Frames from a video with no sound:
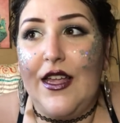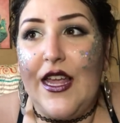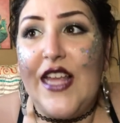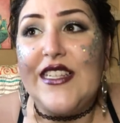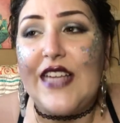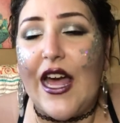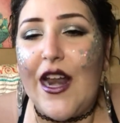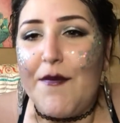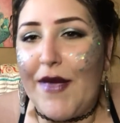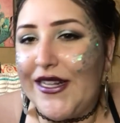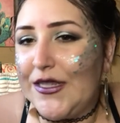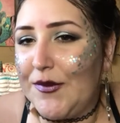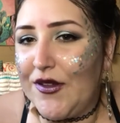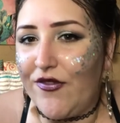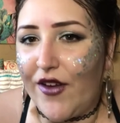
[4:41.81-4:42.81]
it's kind of meant
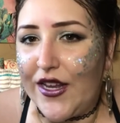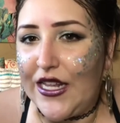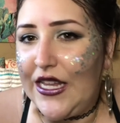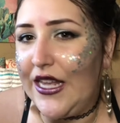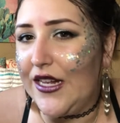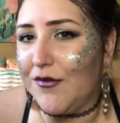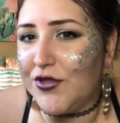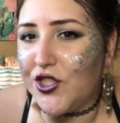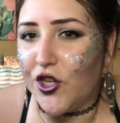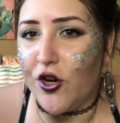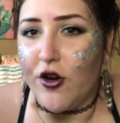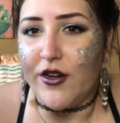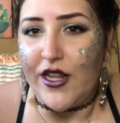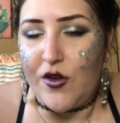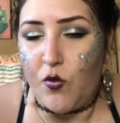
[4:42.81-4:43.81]
to be funny and
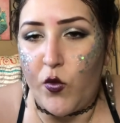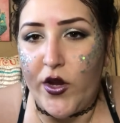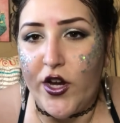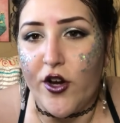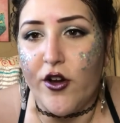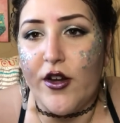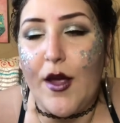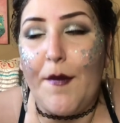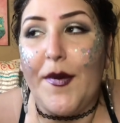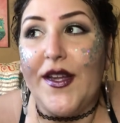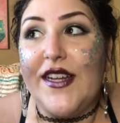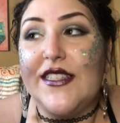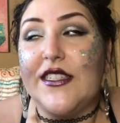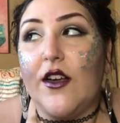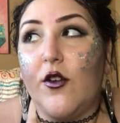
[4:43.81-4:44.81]
absurd and weird, but
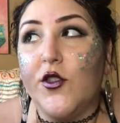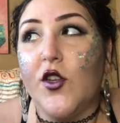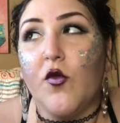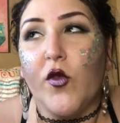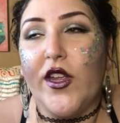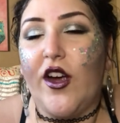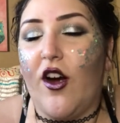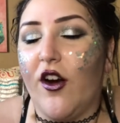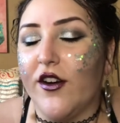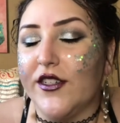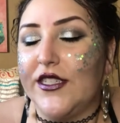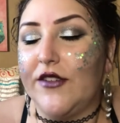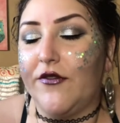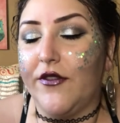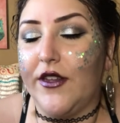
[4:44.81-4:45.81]
it's also really hard
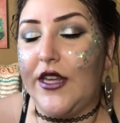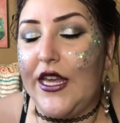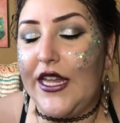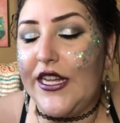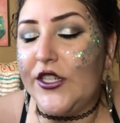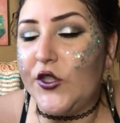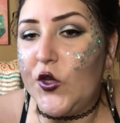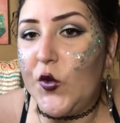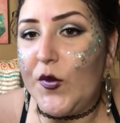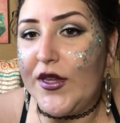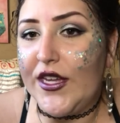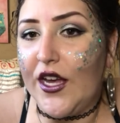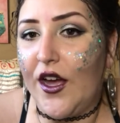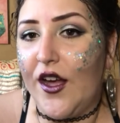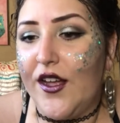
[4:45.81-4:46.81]
to get into
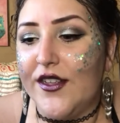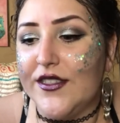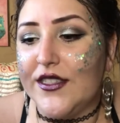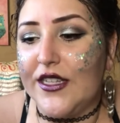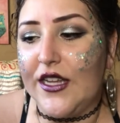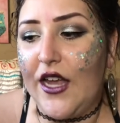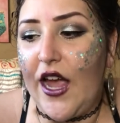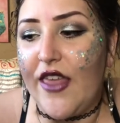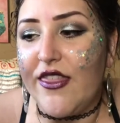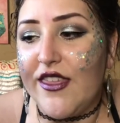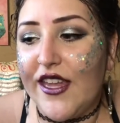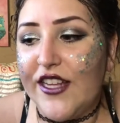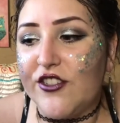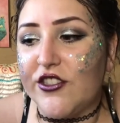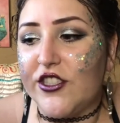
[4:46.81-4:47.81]
because I
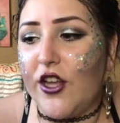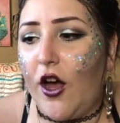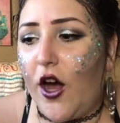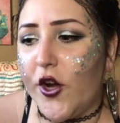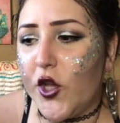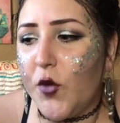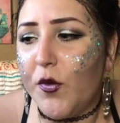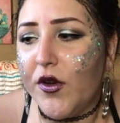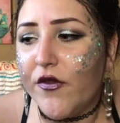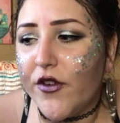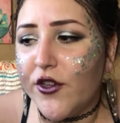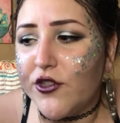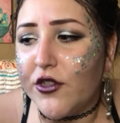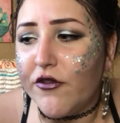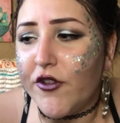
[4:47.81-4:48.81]
think it's just the audiobook
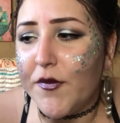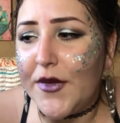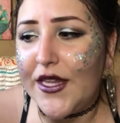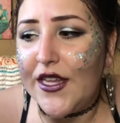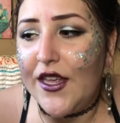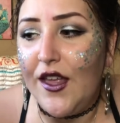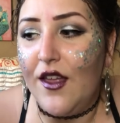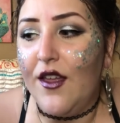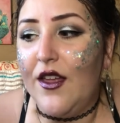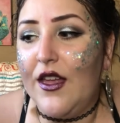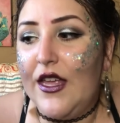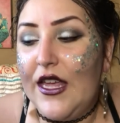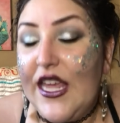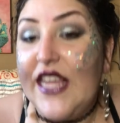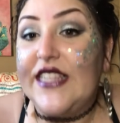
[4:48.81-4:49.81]
version for me
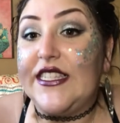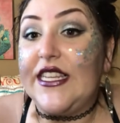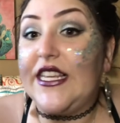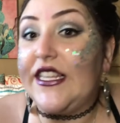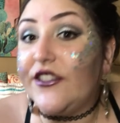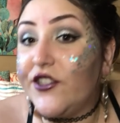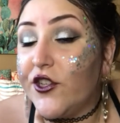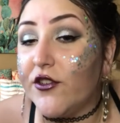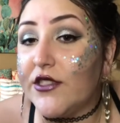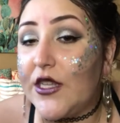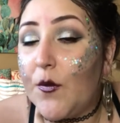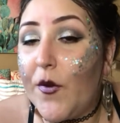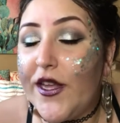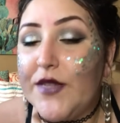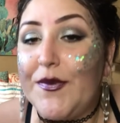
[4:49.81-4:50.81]
is easier in
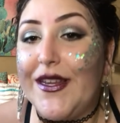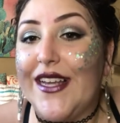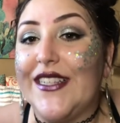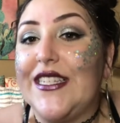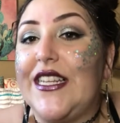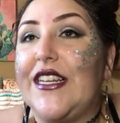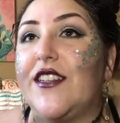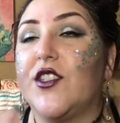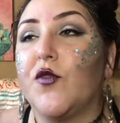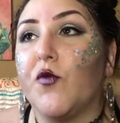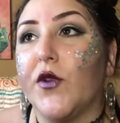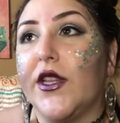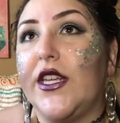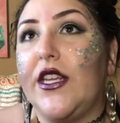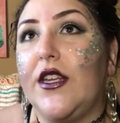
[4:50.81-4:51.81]
some ways because he does a
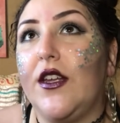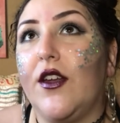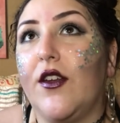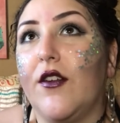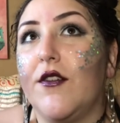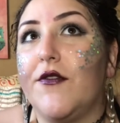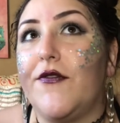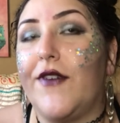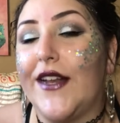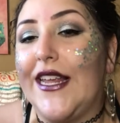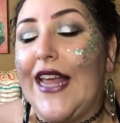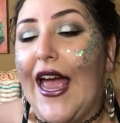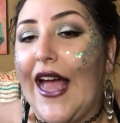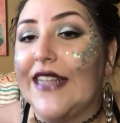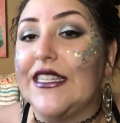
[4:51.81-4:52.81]
really
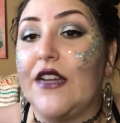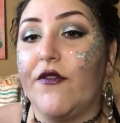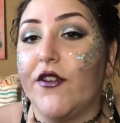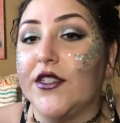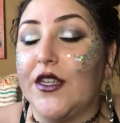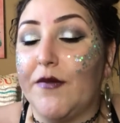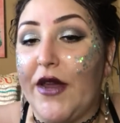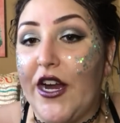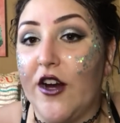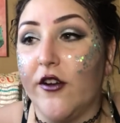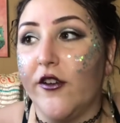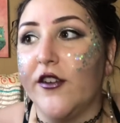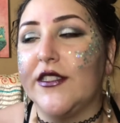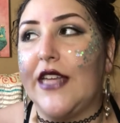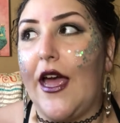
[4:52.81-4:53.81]
funny accent for some
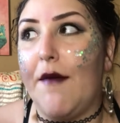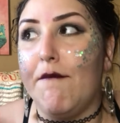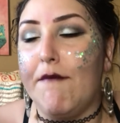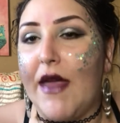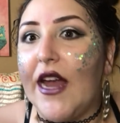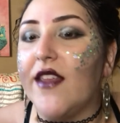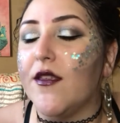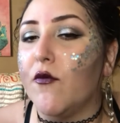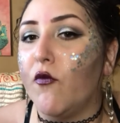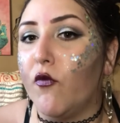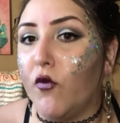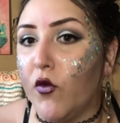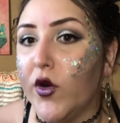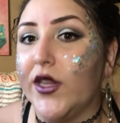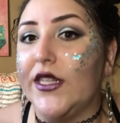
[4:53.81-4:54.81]
characters that make them
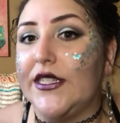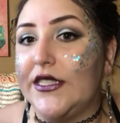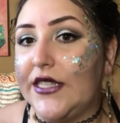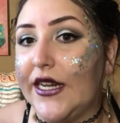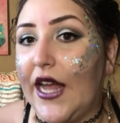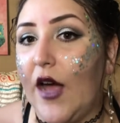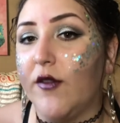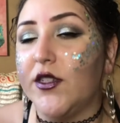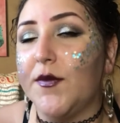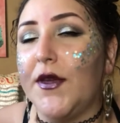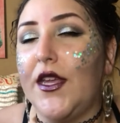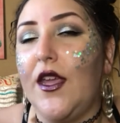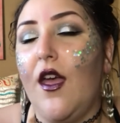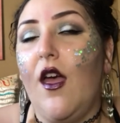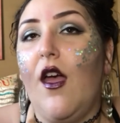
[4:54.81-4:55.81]
really stick out to
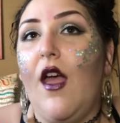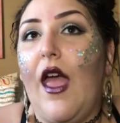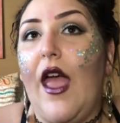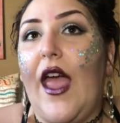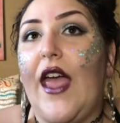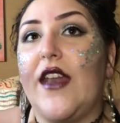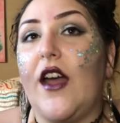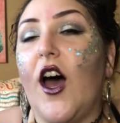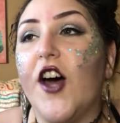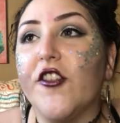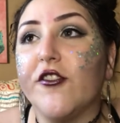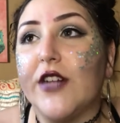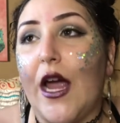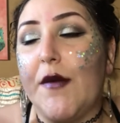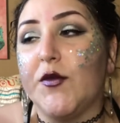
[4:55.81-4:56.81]
me. And
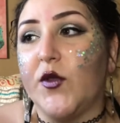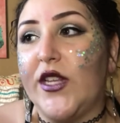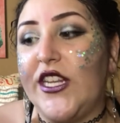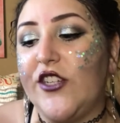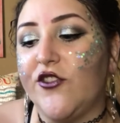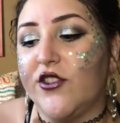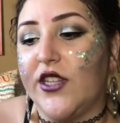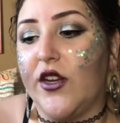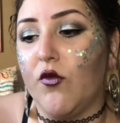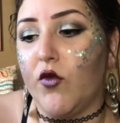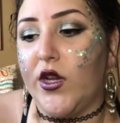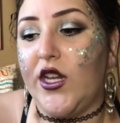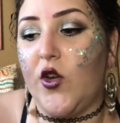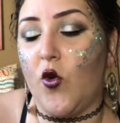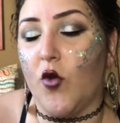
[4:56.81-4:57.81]
other times when he's just like
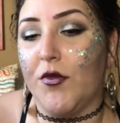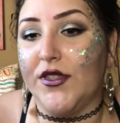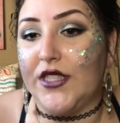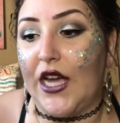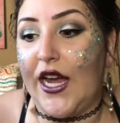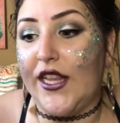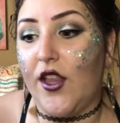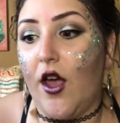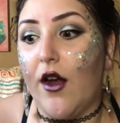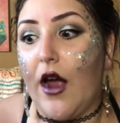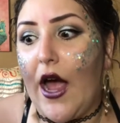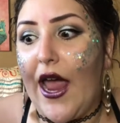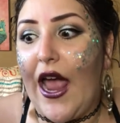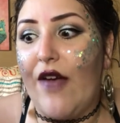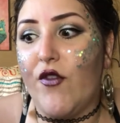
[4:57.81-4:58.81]
reading normal dialogue,
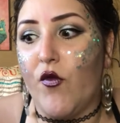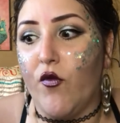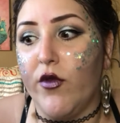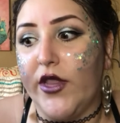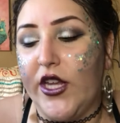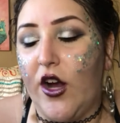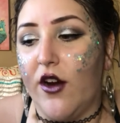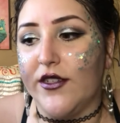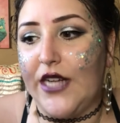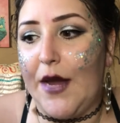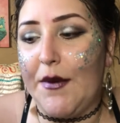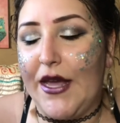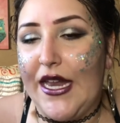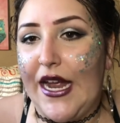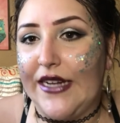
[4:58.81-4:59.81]
I have a really hard
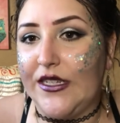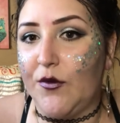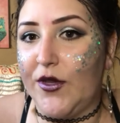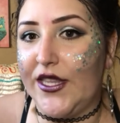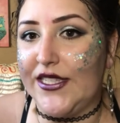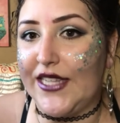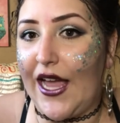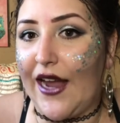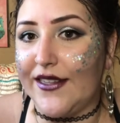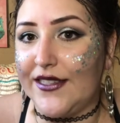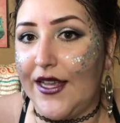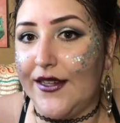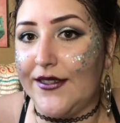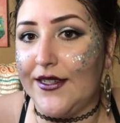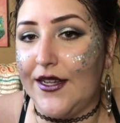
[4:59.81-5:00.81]
time connecting with his
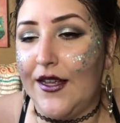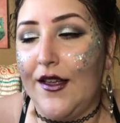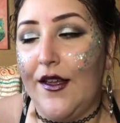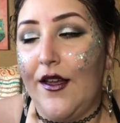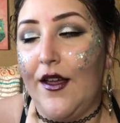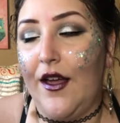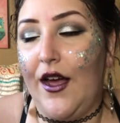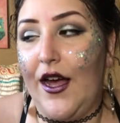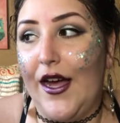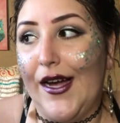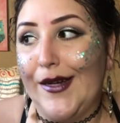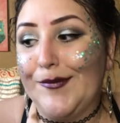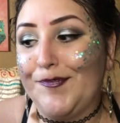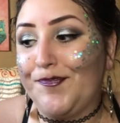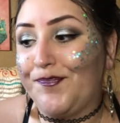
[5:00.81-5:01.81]
accent.
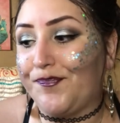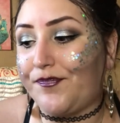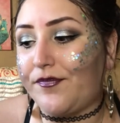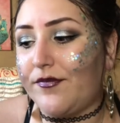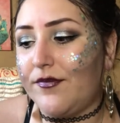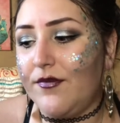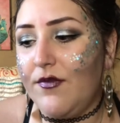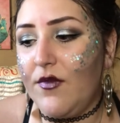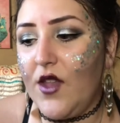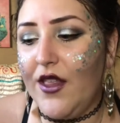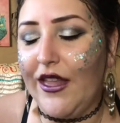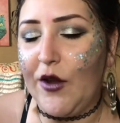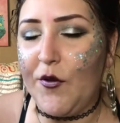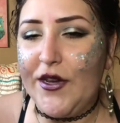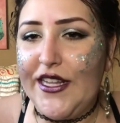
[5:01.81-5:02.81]
Um,
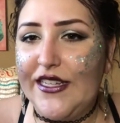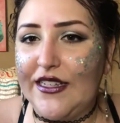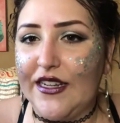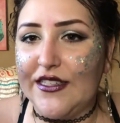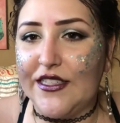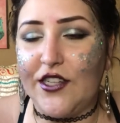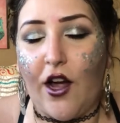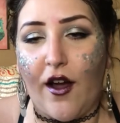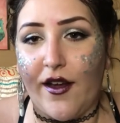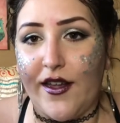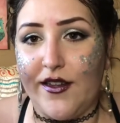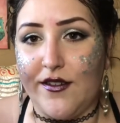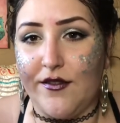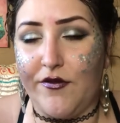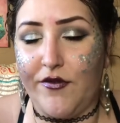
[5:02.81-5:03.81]
like when he does the talking